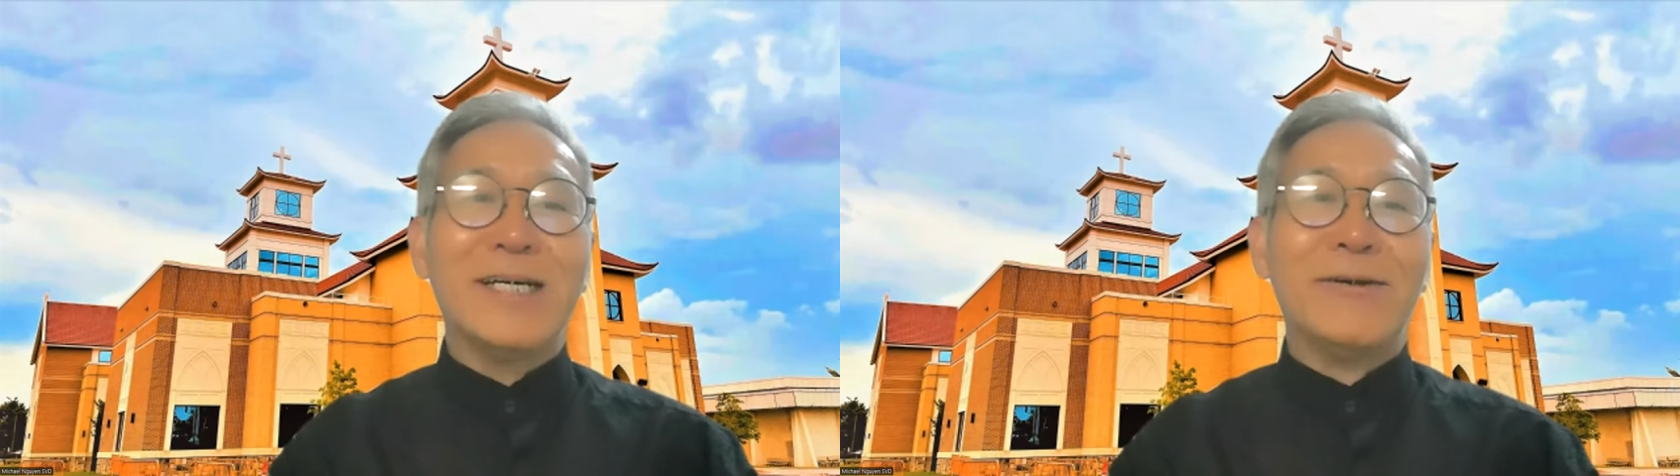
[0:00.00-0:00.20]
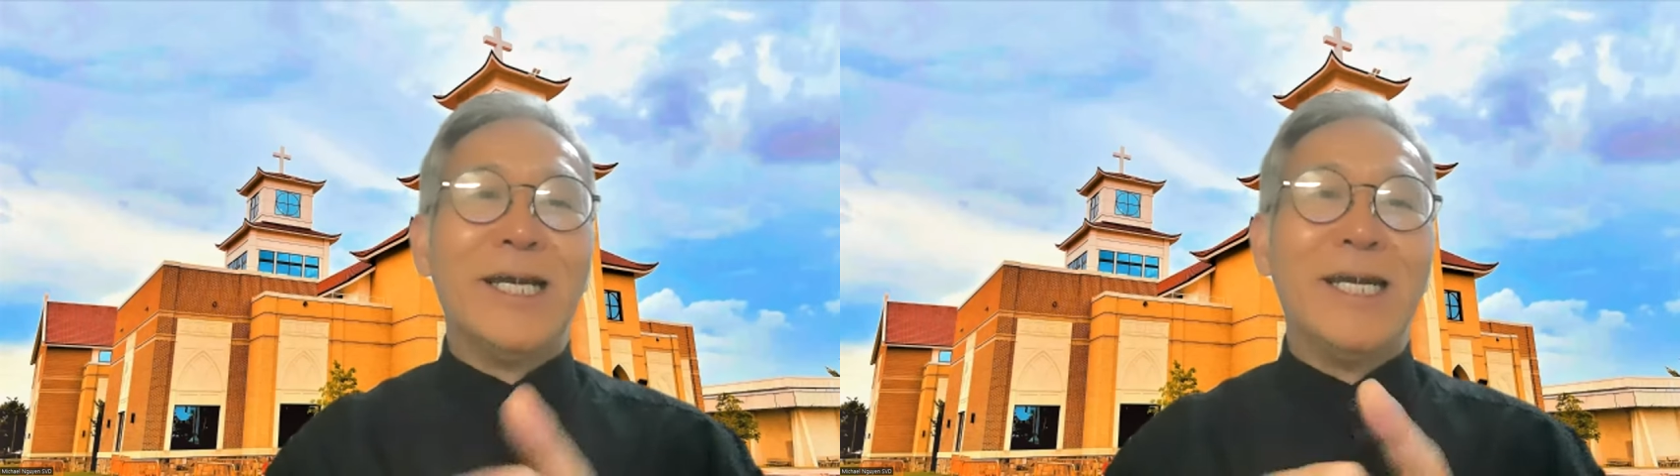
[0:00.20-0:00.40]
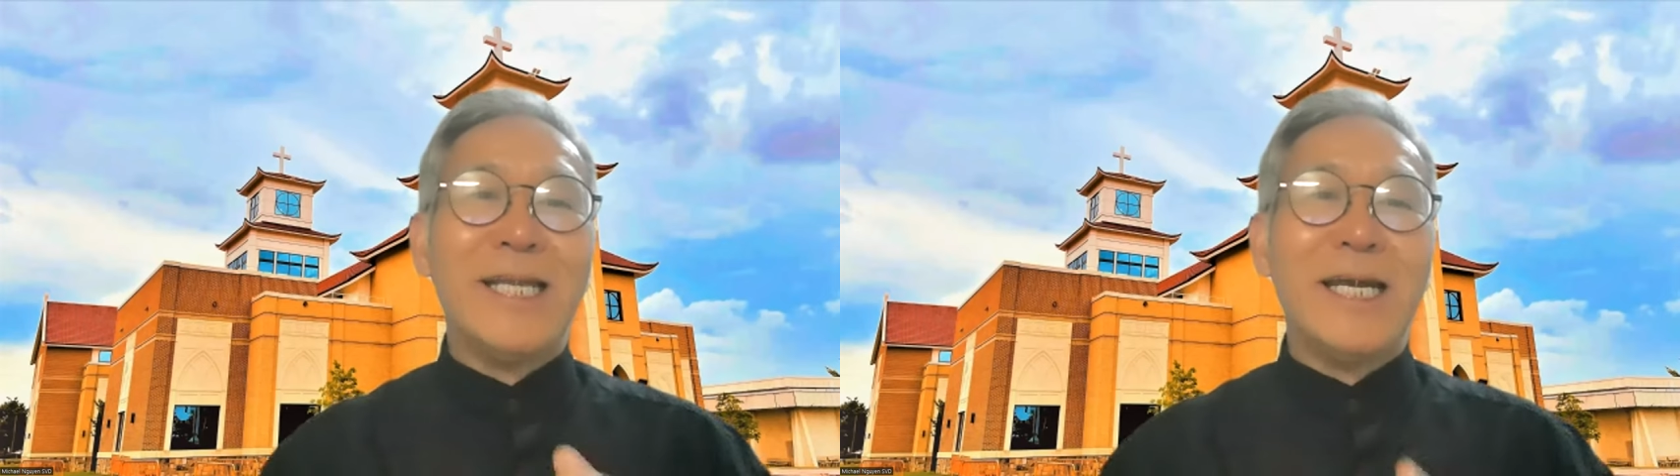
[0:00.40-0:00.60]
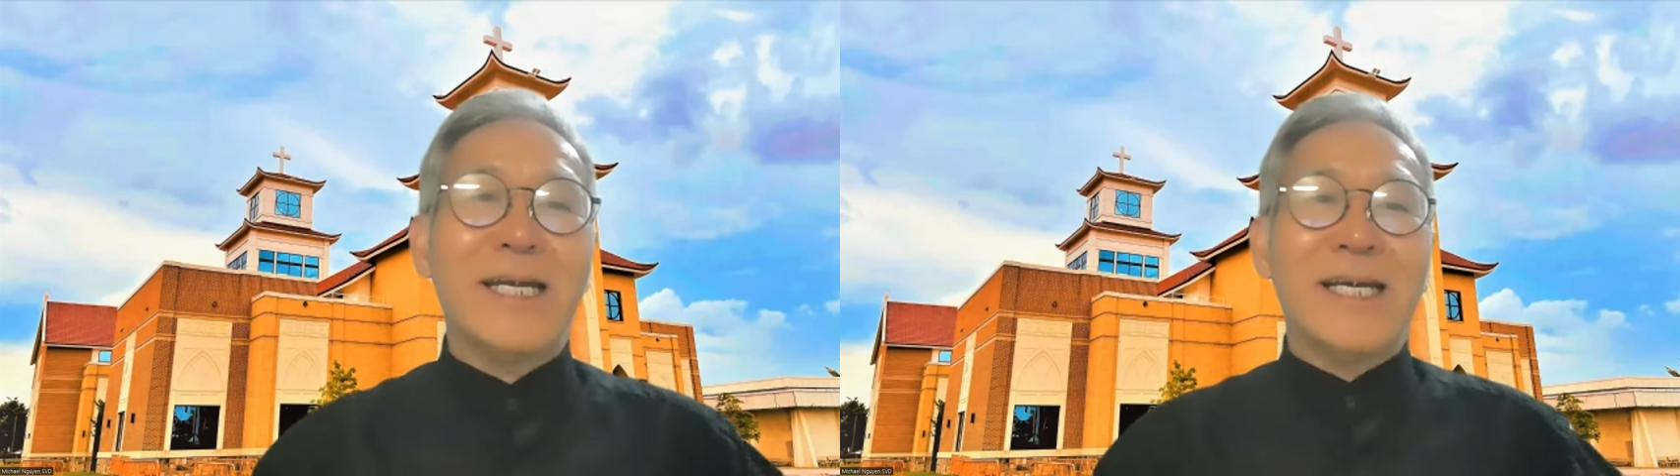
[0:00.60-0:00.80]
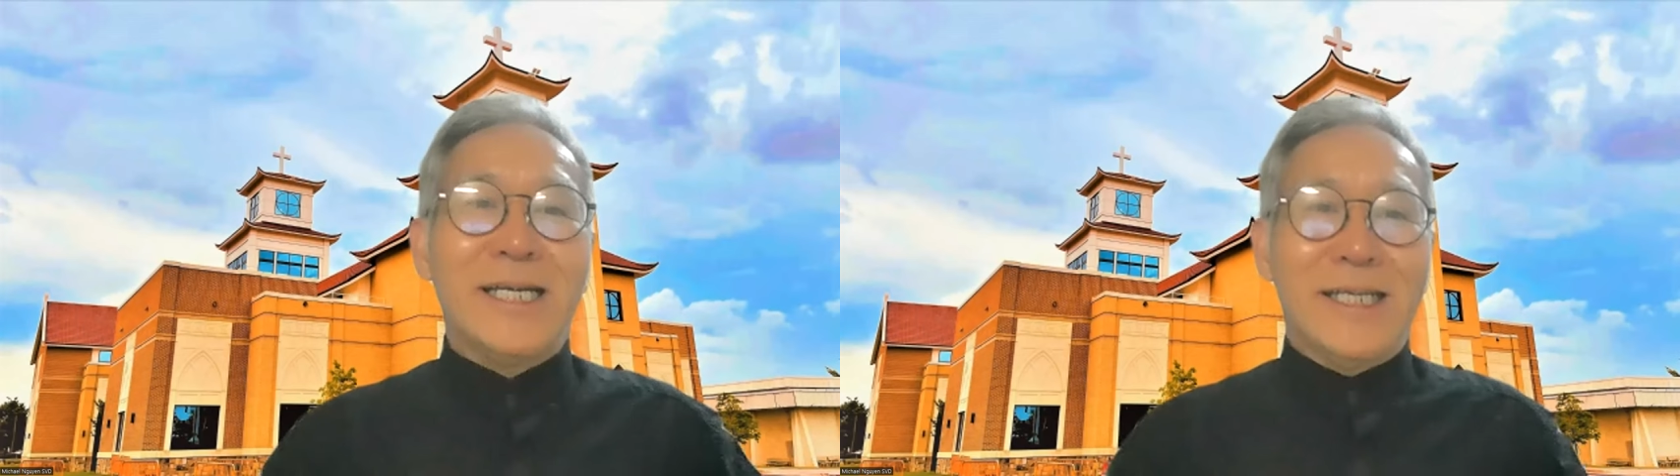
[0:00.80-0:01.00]
Okay.
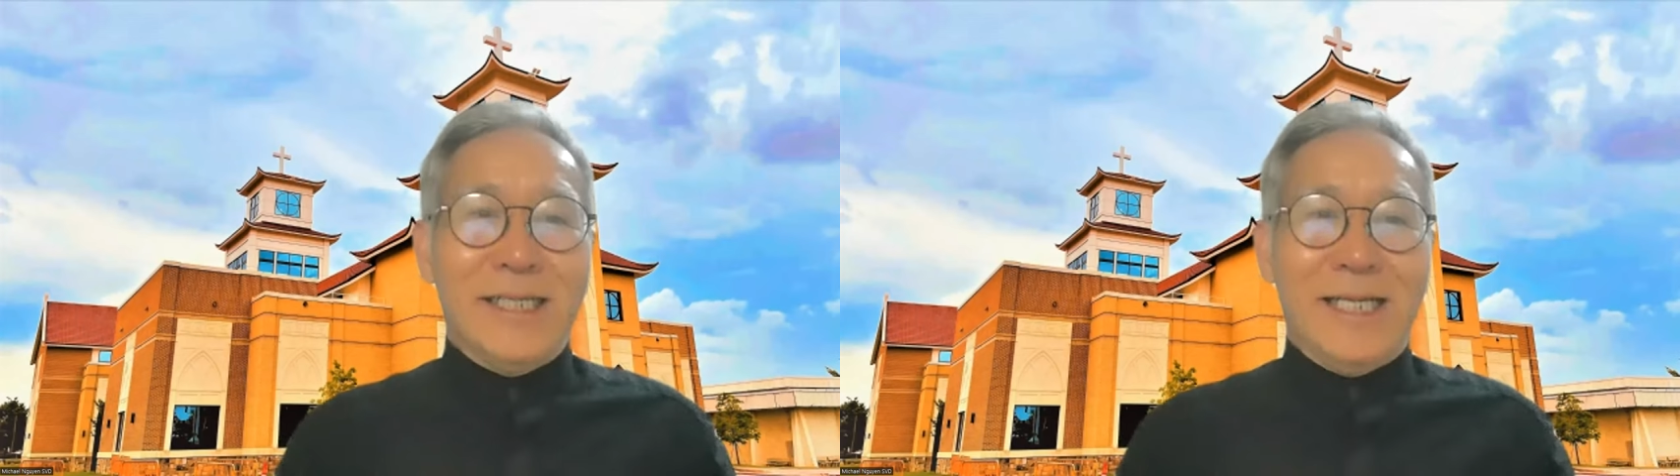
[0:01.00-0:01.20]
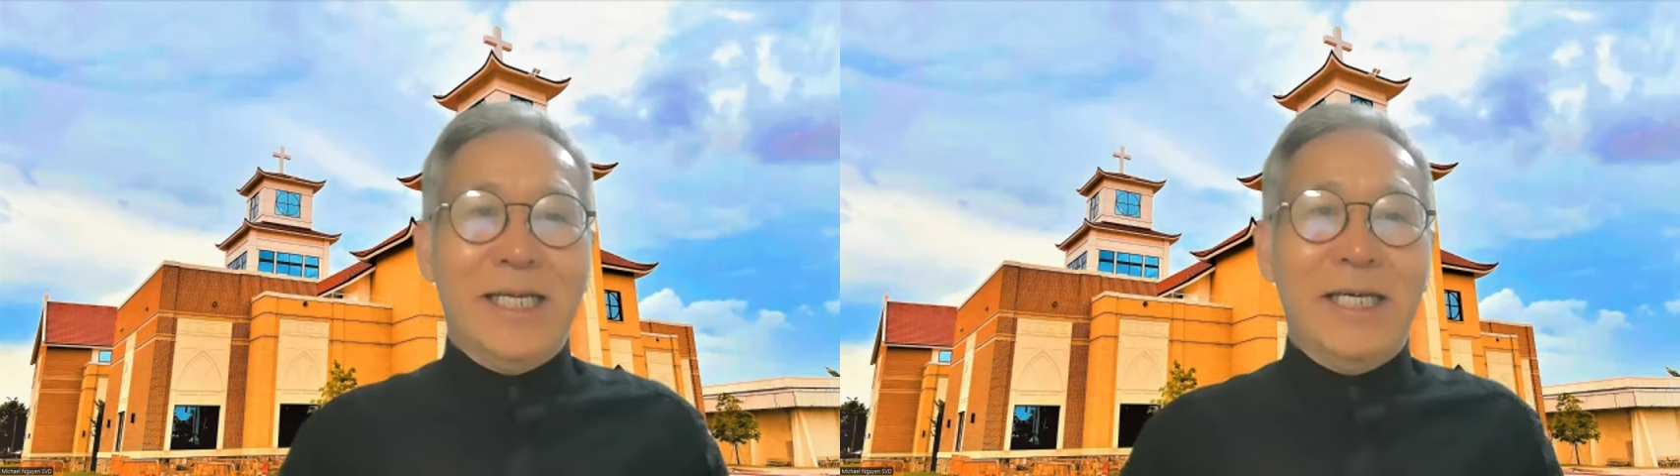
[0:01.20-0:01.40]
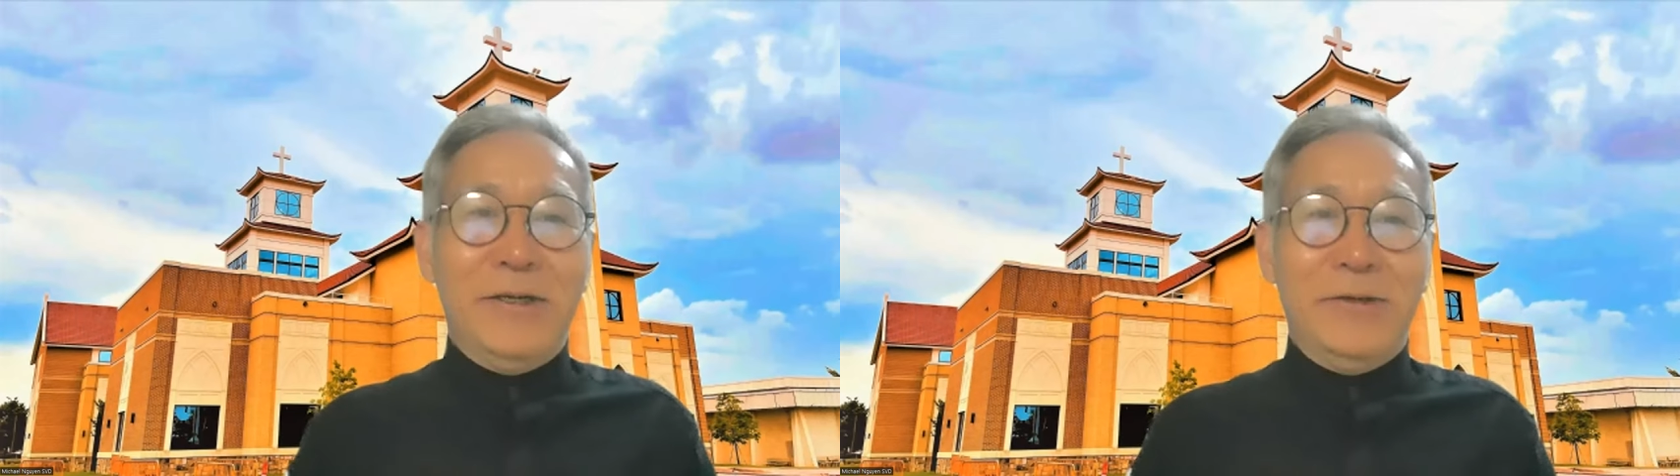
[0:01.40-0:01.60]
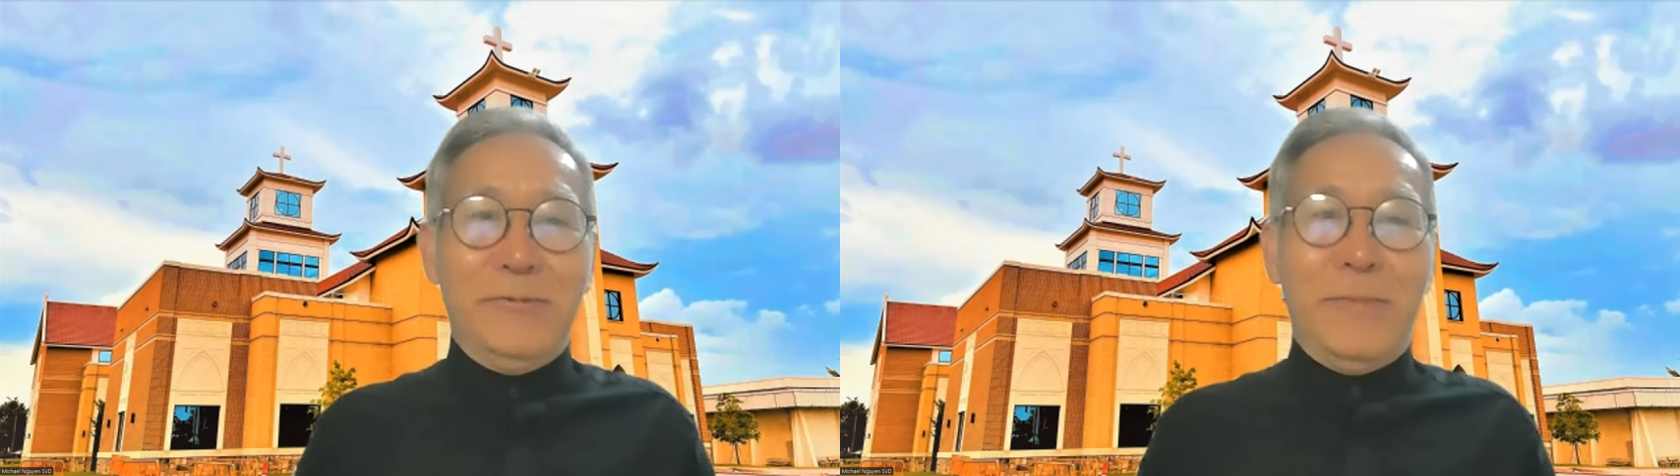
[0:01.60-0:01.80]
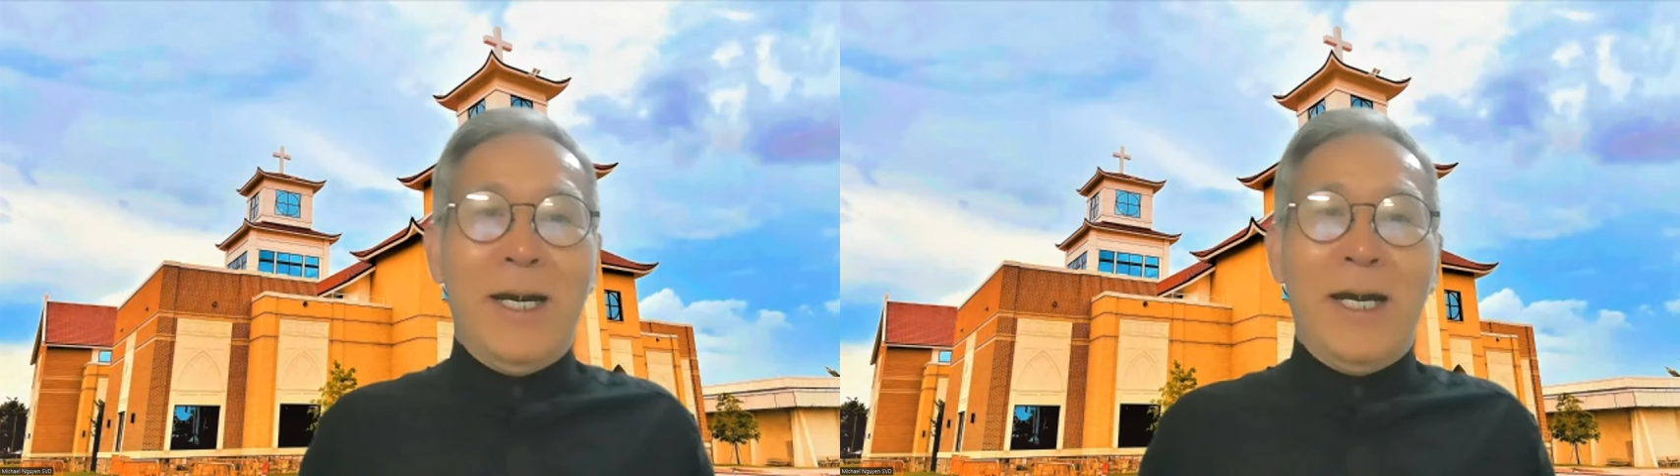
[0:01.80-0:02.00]
Thank
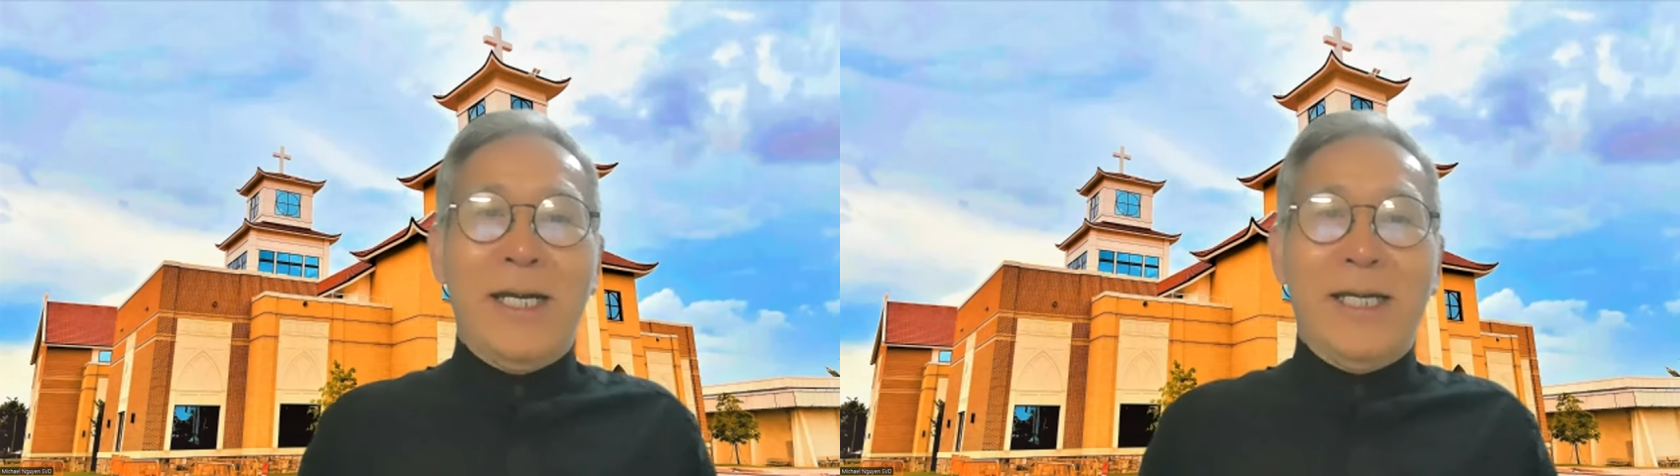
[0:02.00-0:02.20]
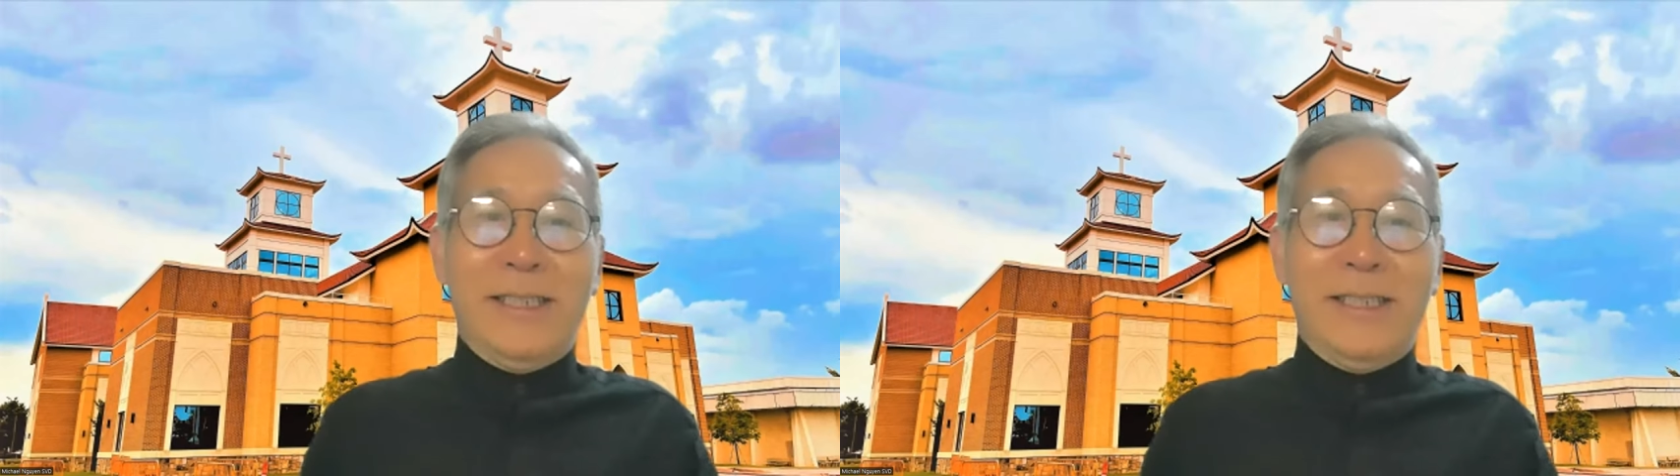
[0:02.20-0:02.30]
you. Bye.